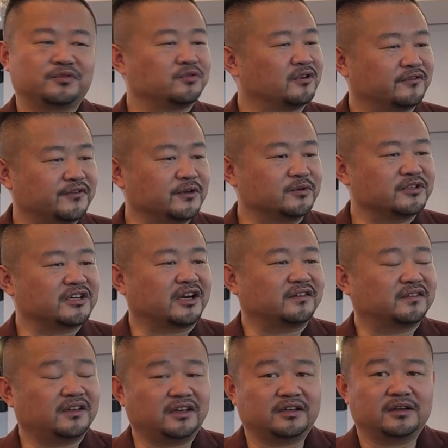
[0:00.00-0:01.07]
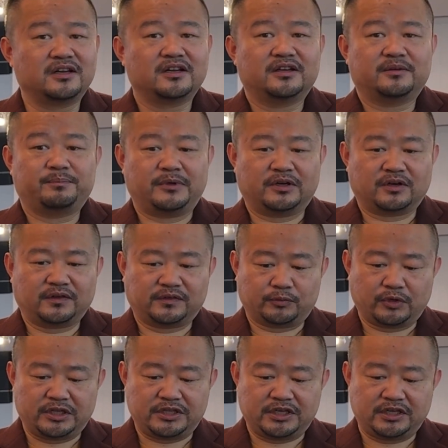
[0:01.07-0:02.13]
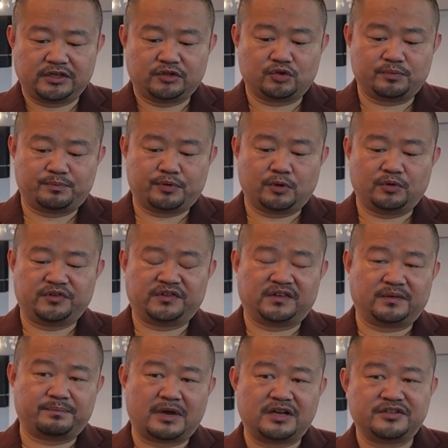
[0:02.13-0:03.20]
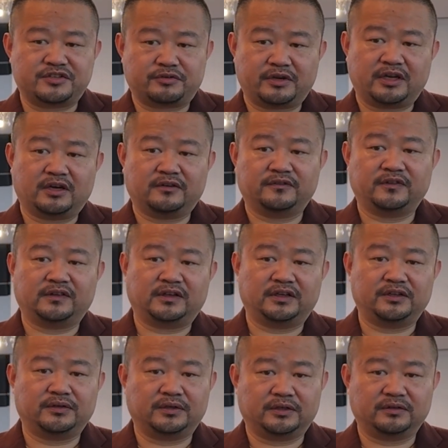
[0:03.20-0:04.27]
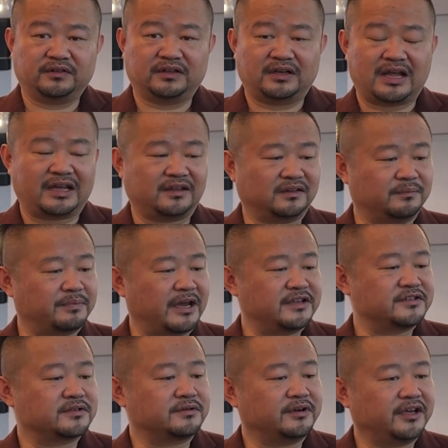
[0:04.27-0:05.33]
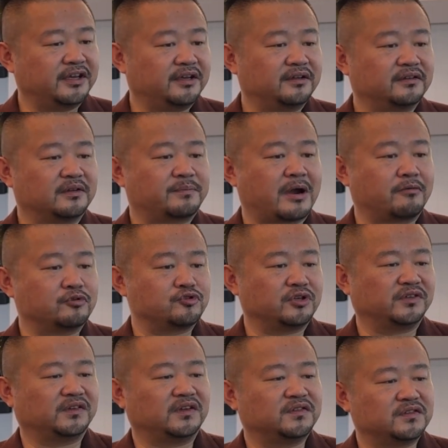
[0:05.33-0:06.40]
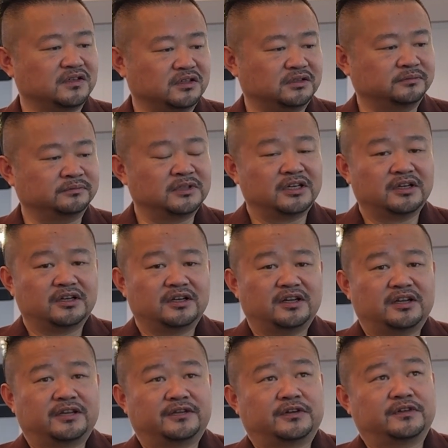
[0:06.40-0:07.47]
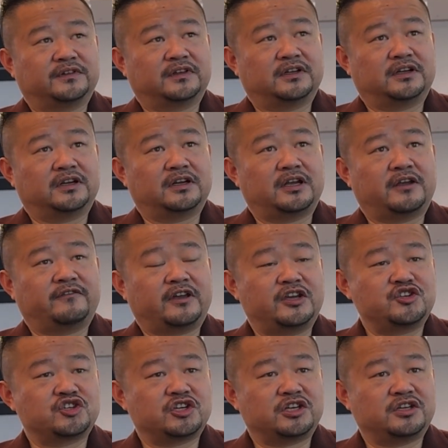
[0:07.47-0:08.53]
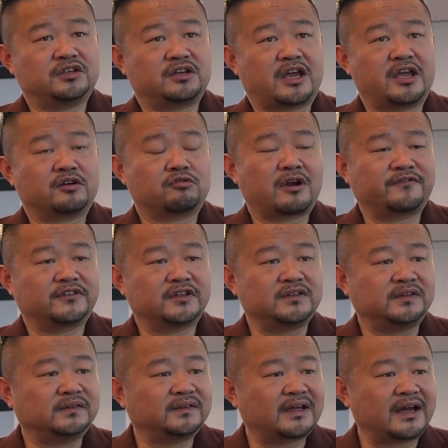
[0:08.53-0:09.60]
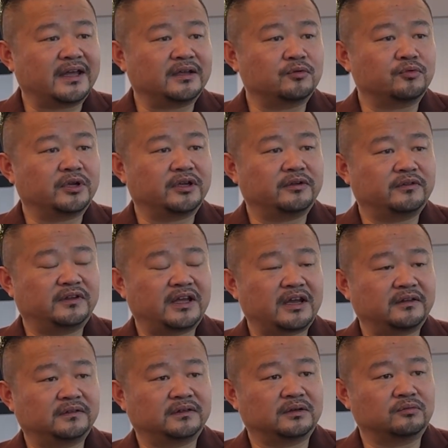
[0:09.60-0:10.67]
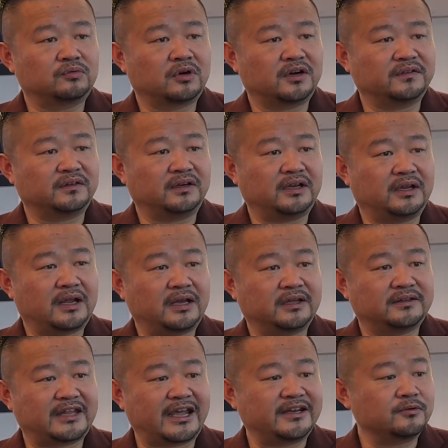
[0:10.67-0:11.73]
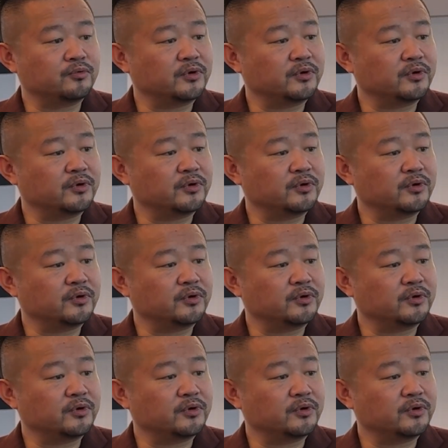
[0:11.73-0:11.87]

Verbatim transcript: to the future, I think because we need to push the boundary of the, you know, the, like the battery, the powertrain system, for the aviation aircraft design, we, there's a word like dead